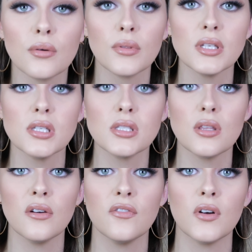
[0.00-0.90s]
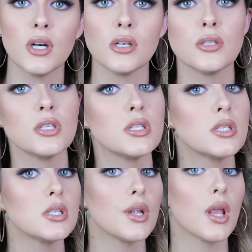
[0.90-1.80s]
So this is the
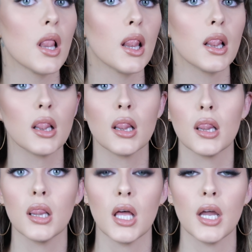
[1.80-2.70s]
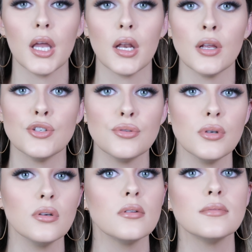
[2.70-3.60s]
first line I
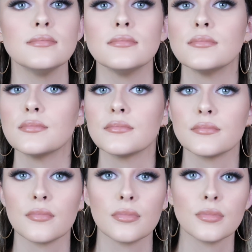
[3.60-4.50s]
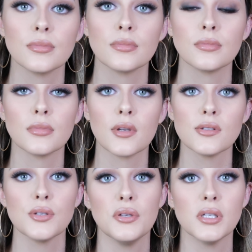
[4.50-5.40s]
drew.
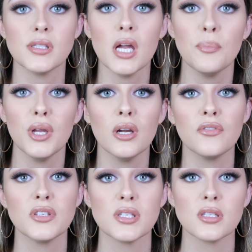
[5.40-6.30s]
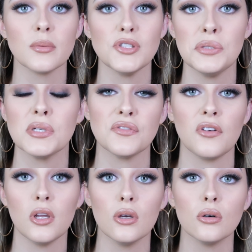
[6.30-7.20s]
So you could stop here if this is a little bit too much for
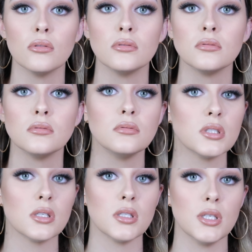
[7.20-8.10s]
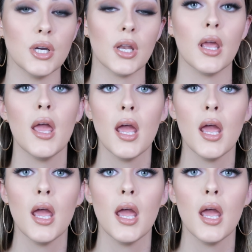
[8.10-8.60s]
you. This is good.